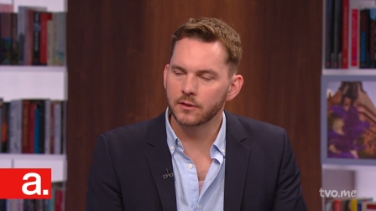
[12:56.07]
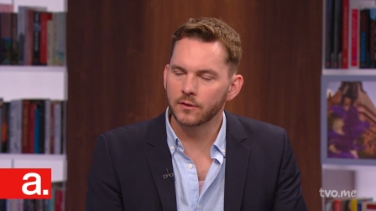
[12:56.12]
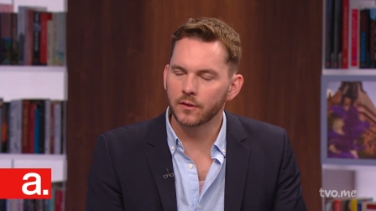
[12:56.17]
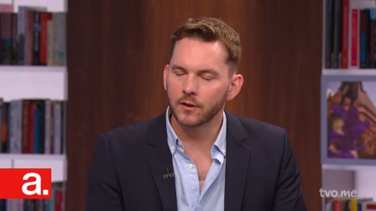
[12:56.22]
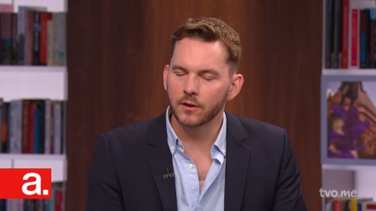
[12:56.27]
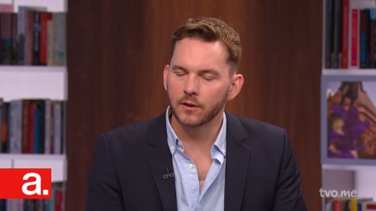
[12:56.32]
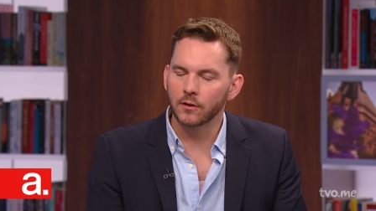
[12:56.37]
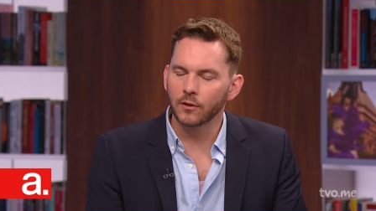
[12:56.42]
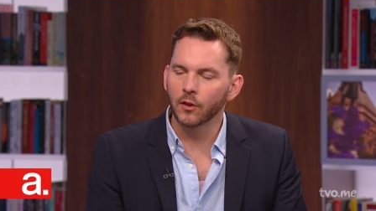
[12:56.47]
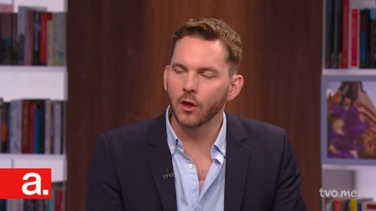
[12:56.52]

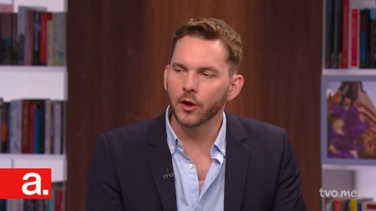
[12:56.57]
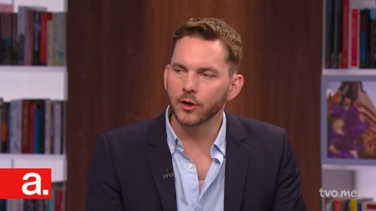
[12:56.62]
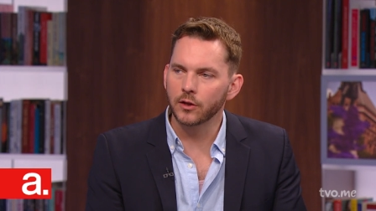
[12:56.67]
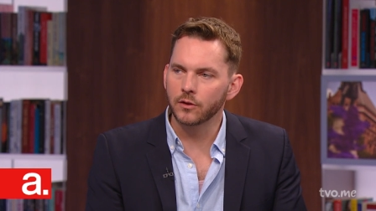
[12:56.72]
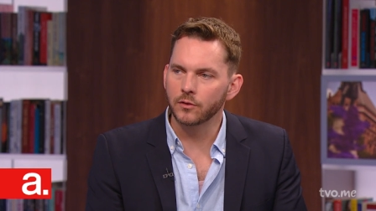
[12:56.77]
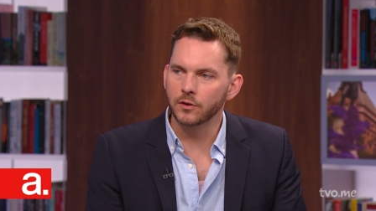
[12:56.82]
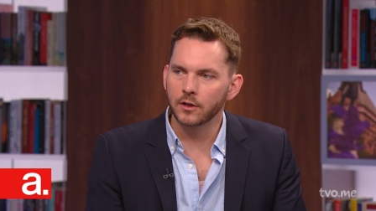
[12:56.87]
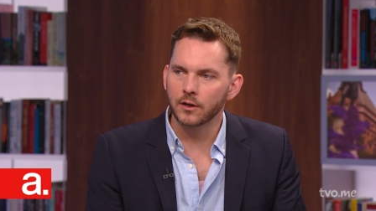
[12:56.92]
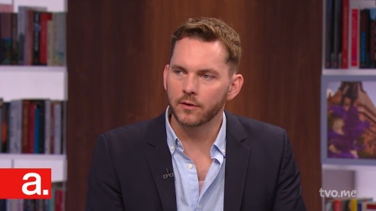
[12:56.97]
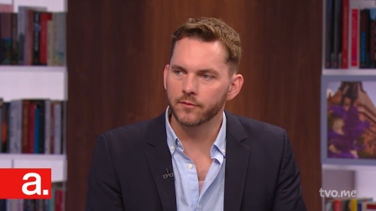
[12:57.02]
the Law
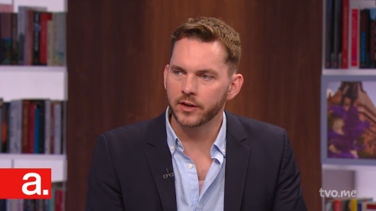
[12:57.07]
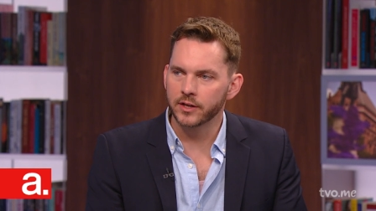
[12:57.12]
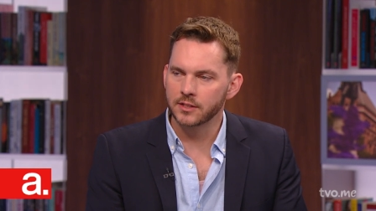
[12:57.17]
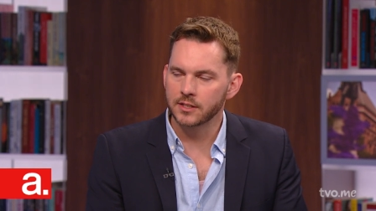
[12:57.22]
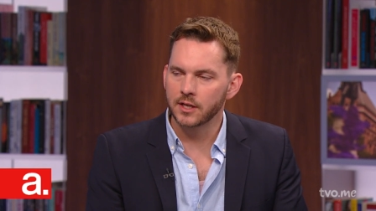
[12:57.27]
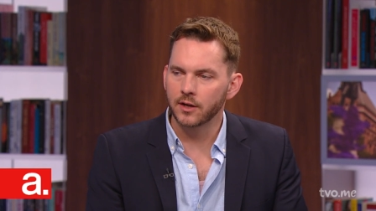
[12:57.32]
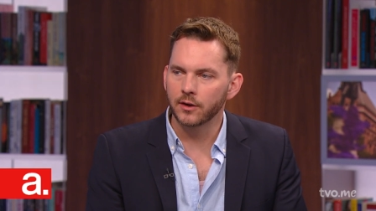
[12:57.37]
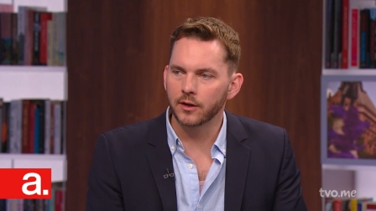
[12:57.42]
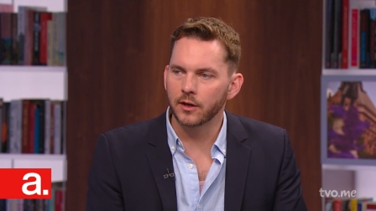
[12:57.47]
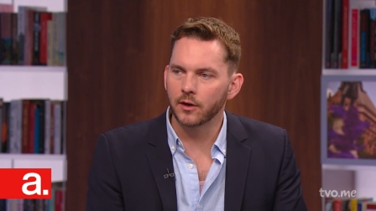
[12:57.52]
Union of
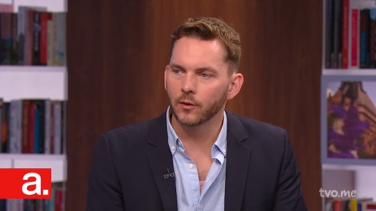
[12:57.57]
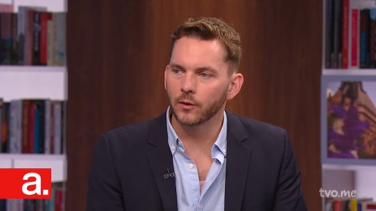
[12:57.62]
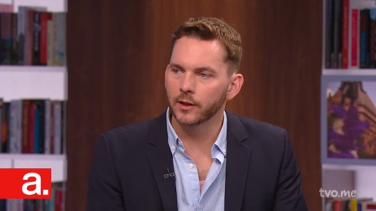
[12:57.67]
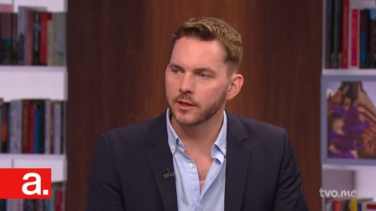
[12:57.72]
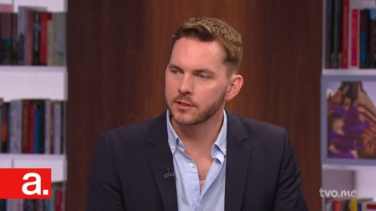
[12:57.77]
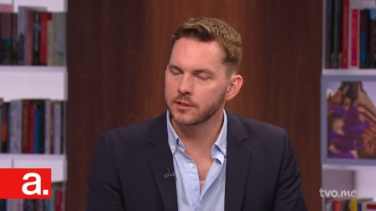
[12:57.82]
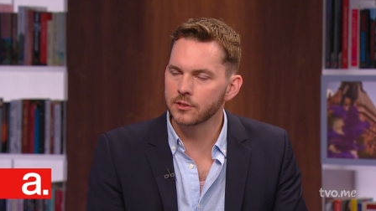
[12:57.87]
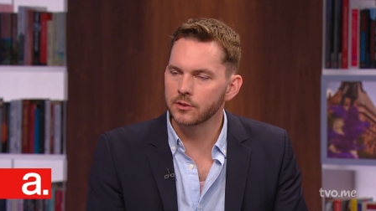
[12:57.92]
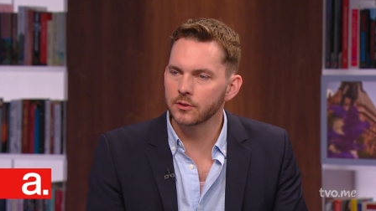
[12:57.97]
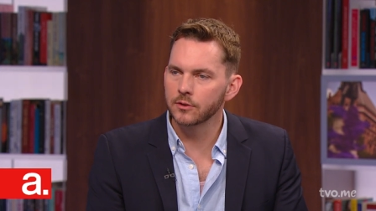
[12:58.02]
Ontario
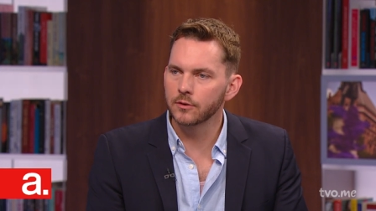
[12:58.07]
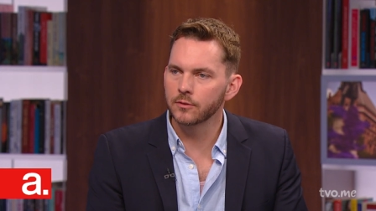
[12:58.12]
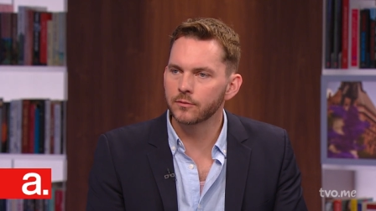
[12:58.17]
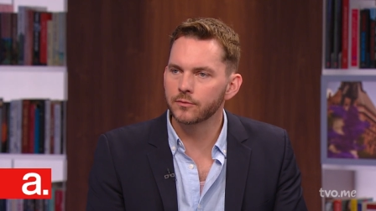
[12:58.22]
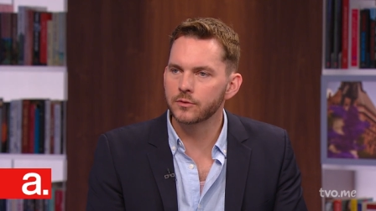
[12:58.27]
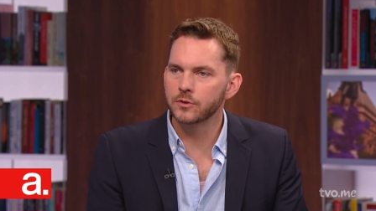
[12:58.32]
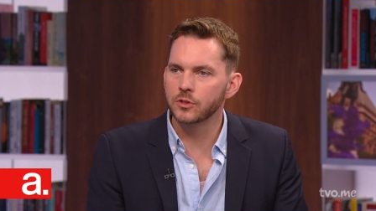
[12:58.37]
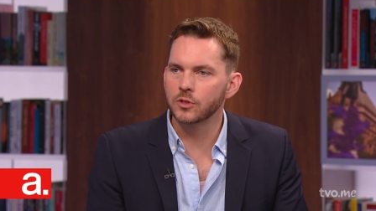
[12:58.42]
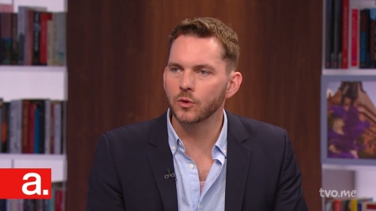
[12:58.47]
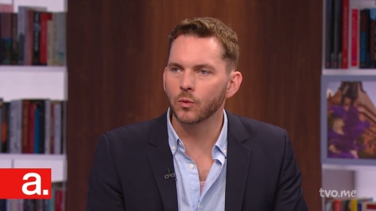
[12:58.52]
listserv
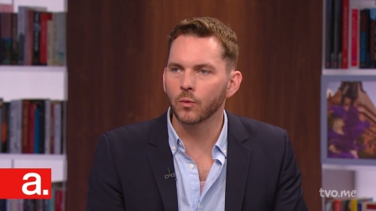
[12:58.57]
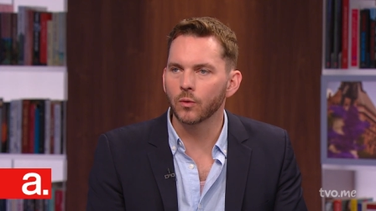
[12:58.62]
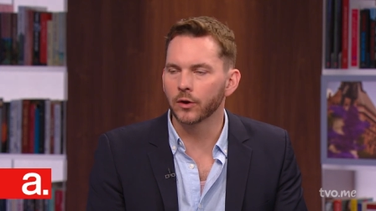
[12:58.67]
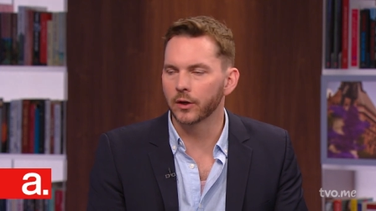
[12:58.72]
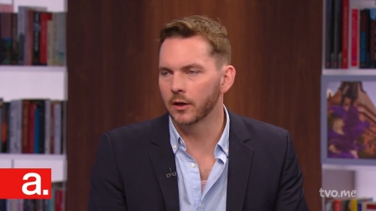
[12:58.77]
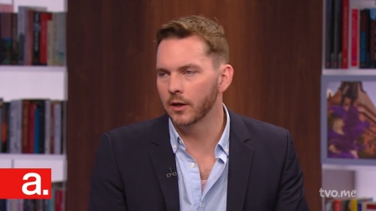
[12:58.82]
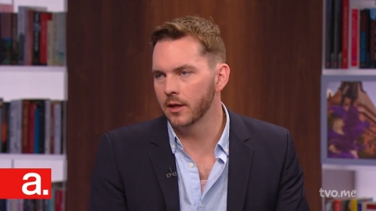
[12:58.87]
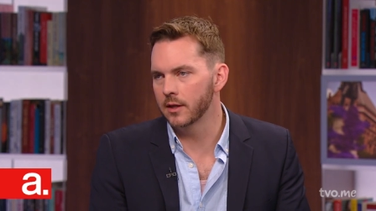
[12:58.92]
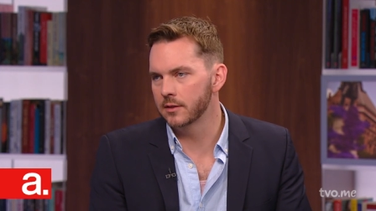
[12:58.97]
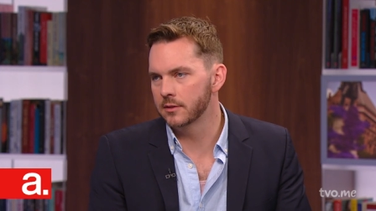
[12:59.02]
to
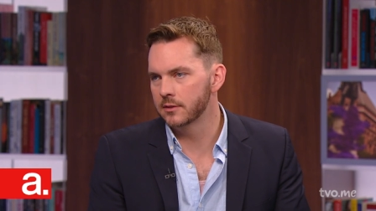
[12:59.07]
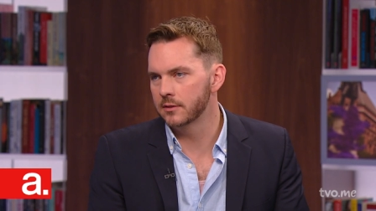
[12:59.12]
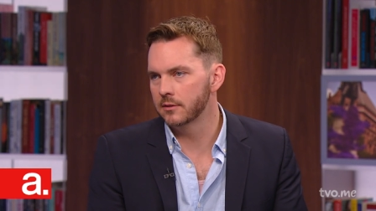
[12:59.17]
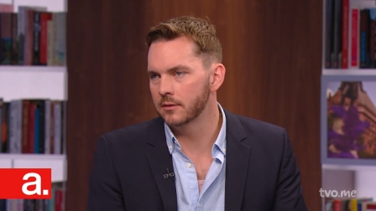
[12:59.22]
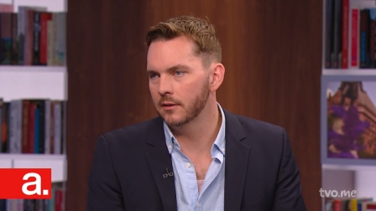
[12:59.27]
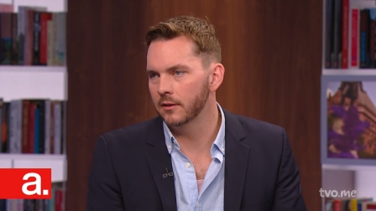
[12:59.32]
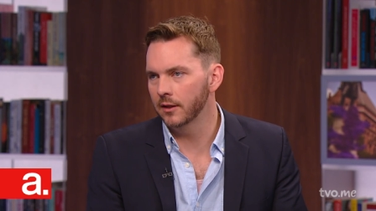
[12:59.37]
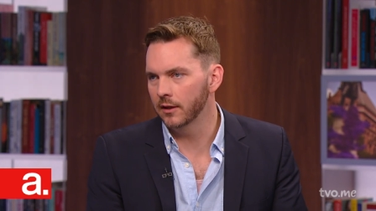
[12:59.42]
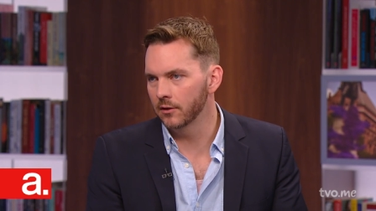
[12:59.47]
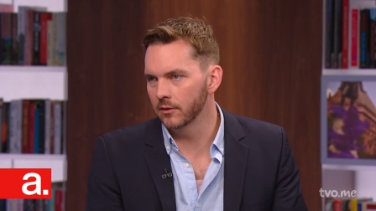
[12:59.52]
organize
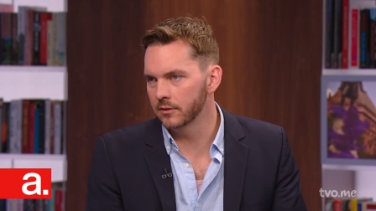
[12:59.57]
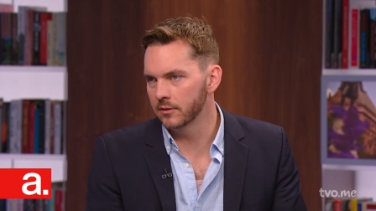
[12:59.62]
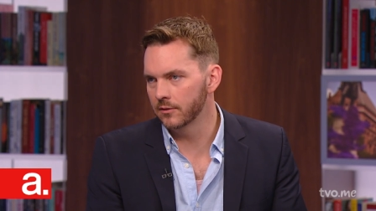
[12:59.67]
legal